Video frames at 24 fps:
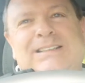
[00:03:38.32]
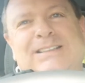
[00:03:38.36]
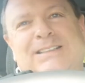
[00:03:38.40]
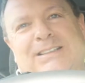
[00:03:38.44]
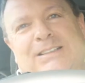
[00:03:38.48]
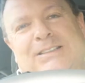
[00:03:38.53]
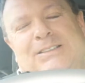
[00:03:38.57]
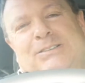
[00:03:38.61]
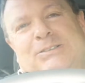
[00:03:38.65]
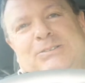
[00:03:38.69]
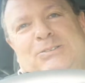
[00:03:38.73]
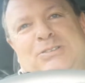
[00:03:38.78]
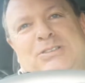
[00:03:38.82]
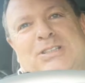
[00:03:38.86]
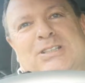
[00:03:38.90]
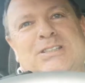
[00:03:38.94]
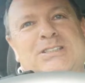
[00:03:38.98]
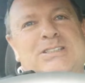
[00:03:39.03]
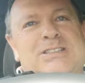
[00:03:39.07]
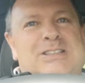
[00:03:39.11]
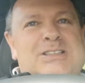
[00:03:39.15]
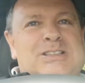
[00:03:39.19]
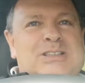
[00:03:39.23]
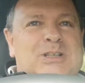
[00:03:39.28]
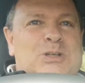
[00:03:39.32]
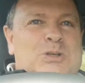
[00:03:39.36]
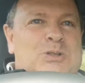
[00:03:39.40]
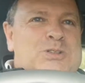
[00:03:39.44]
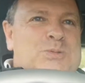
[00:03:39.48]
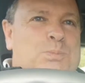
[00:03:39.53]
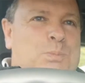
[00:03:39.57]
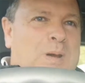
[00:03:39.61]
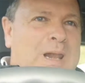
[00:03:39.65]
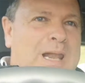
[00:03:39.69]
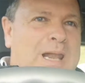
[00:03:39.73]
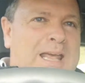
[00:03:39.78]
I don't know, just
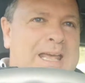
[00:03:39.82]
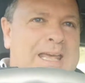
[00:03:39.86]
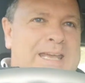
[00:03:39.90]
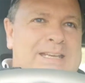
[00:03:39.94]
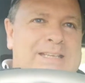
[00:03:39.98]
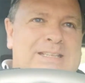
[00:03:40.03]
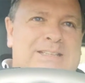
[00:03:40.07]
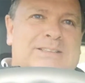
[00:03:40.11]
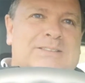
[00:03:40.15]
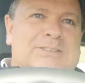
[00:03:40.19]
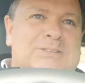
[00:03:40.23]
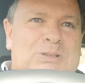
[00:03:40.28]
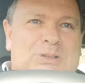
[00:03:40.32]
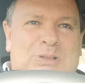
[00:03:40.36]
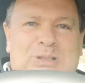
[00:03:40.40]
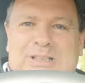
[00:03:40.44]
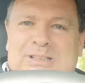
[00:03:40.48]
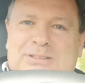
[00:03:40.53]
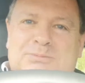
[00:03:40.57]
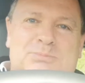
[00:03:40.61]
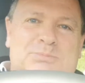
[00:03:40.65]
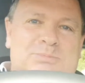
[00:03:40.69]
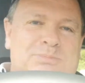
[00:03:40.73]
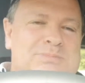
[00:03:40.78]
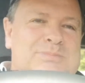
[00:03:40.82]
looks plain or